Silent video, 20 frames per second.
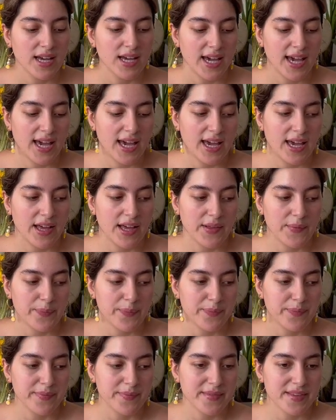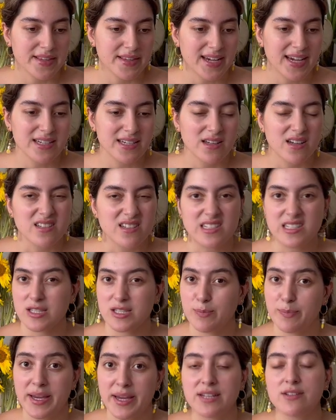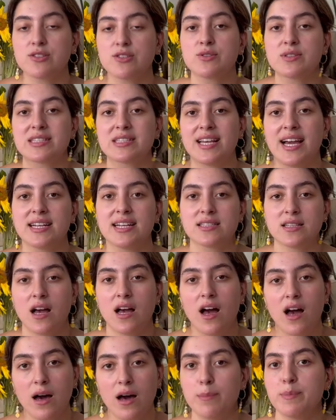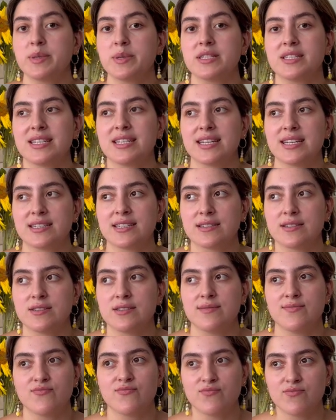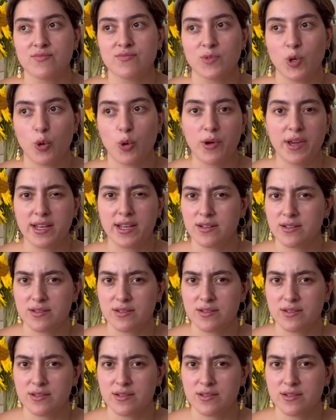I thought it's better to size up than going